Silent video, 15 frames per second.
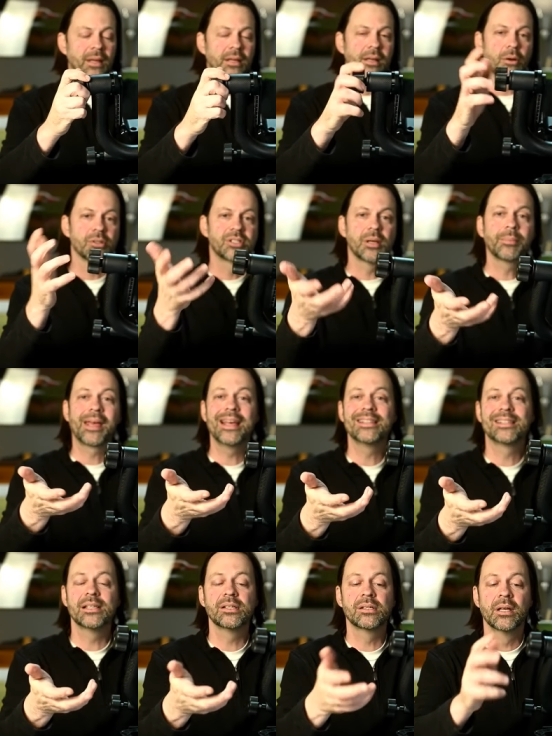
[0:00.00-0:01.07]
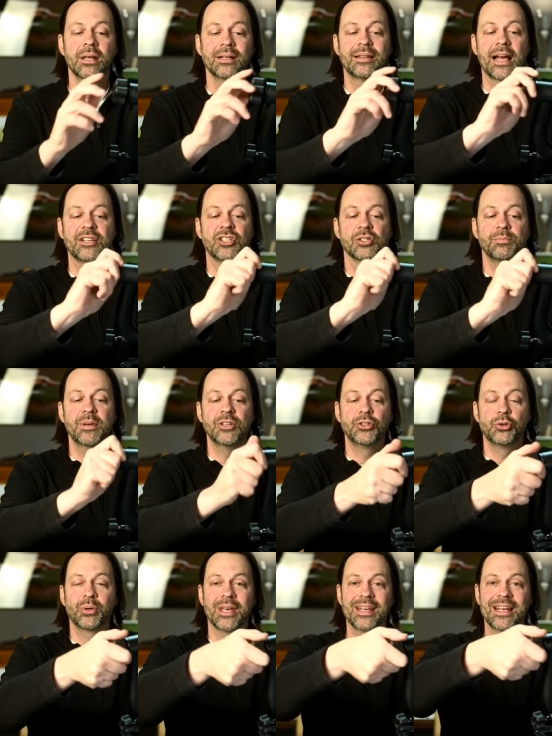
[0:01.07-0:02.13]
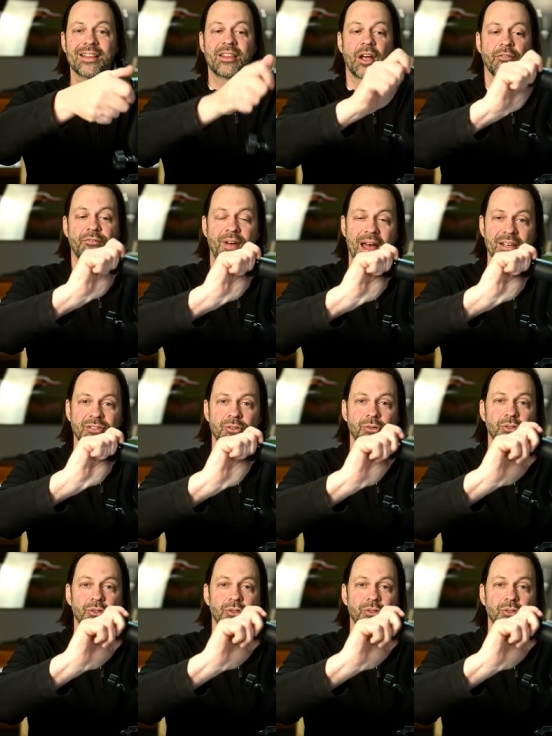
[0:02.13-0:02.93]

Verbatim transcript: Now, in some cases, that just means you can get there faster,